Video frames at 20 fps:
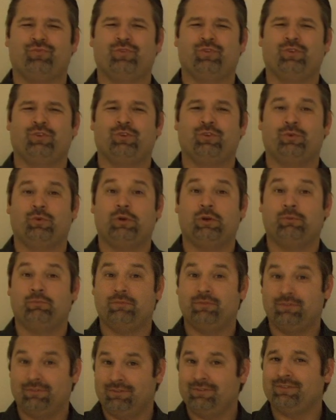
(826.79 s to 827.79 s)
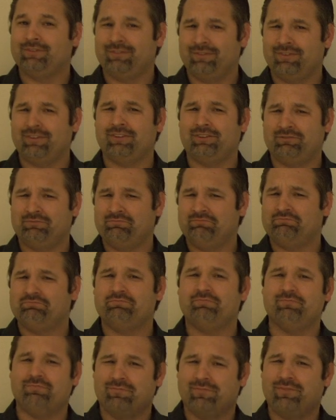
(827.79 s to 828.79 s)
There are many websites for
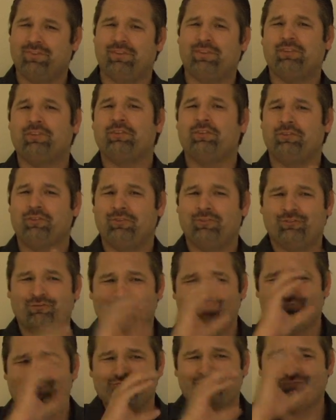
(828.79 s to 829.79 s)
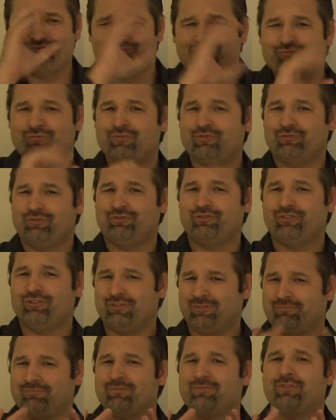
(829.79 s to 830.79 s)
searching jobs, not just the big,
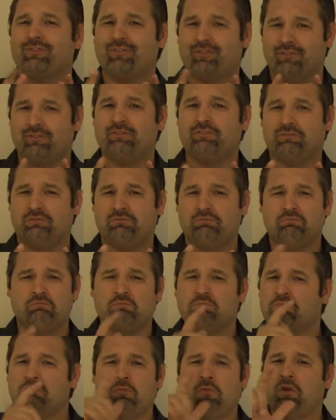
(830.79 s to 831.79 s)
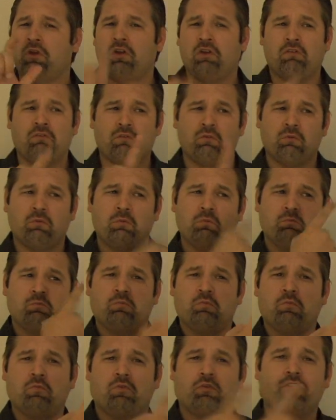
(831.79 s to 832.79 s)
well-advertised job boards.
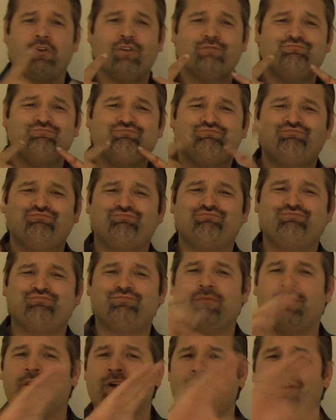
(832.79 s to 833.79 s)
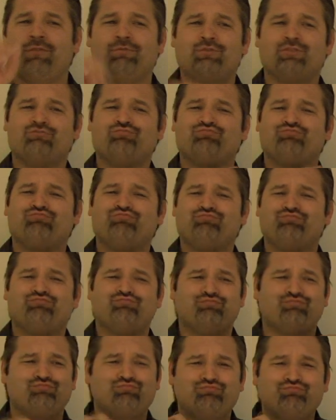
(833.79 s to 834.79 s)
Make sure you use
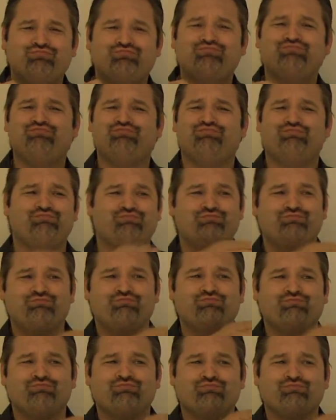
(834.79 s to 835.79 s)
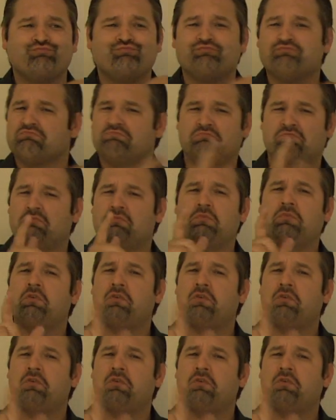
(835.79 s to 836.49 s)
several of these in your job search.